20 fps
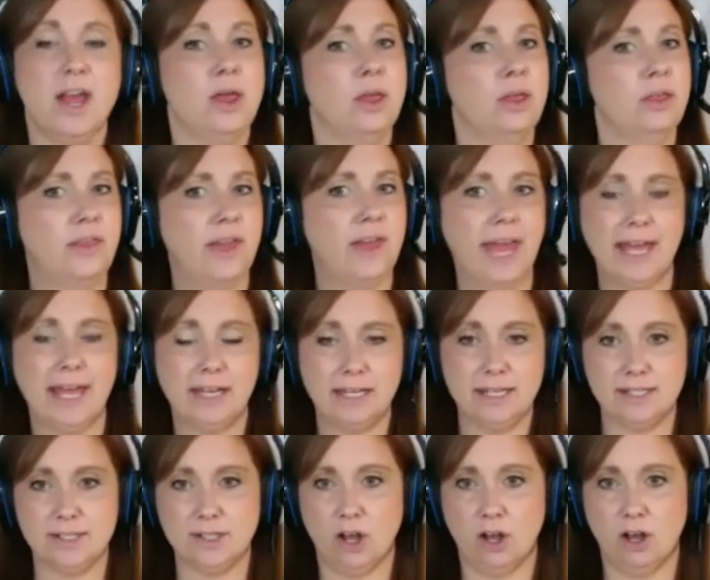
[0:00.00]
that
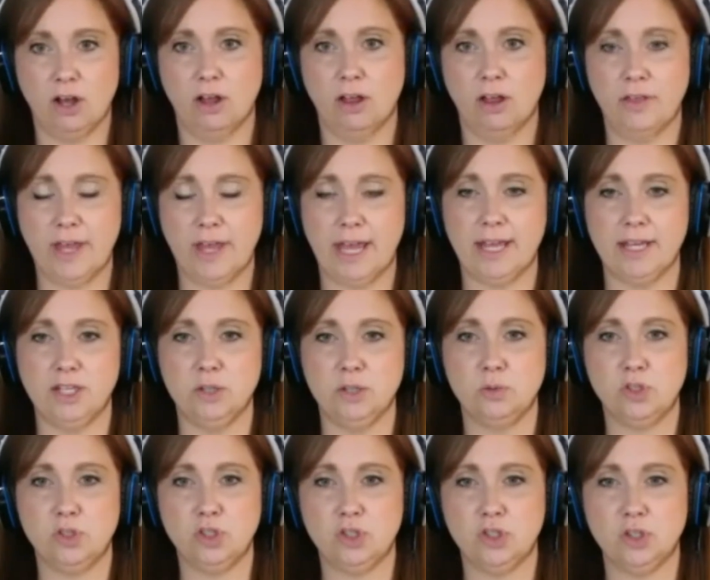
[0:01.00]
is all that you
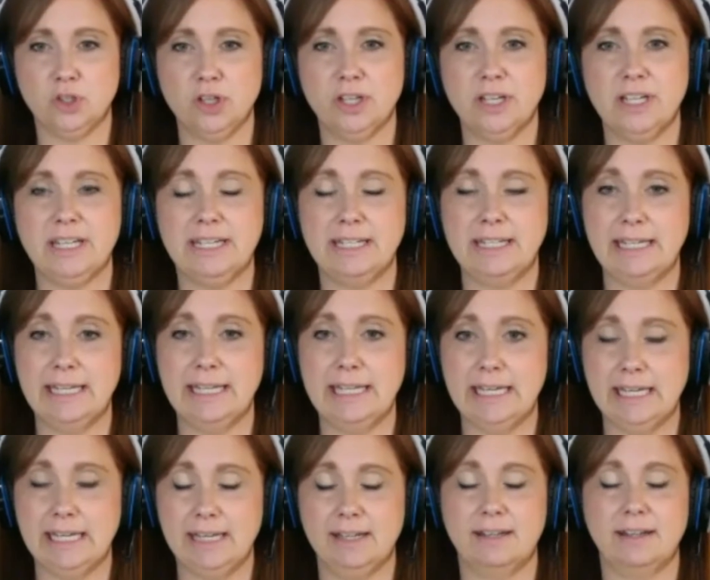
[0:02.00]
should
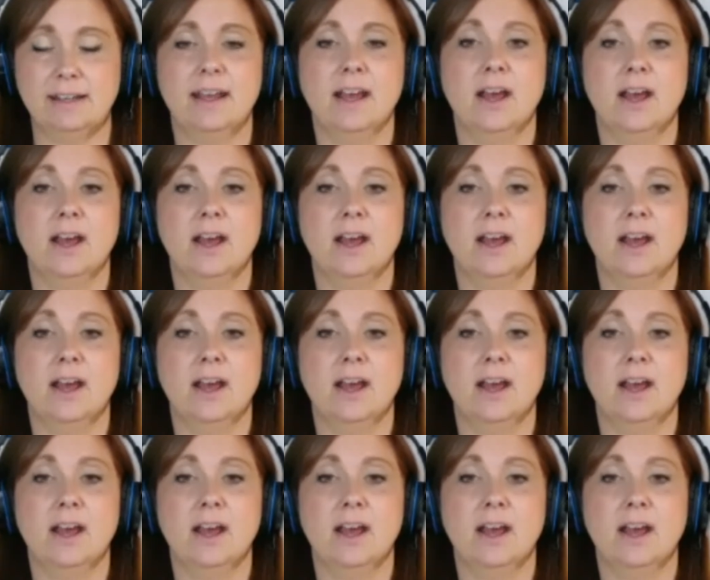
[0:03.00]
need